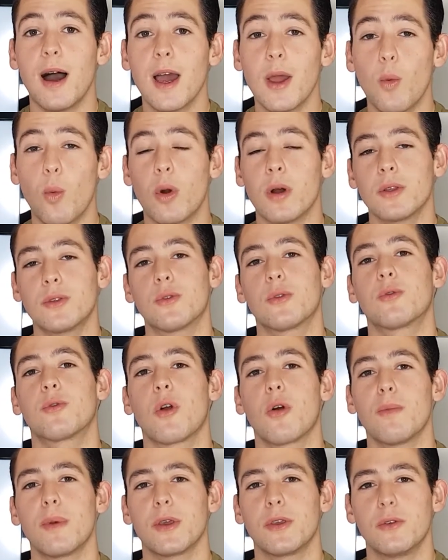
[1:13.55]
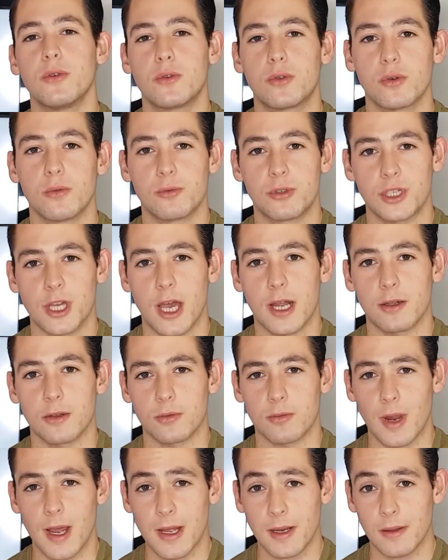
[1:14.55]
I want to grow my YouTube
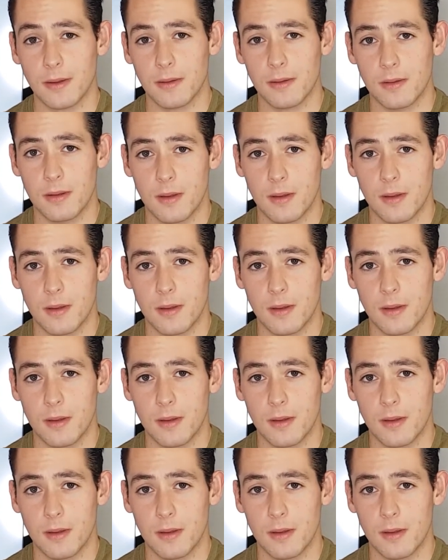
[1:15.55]
channel, right?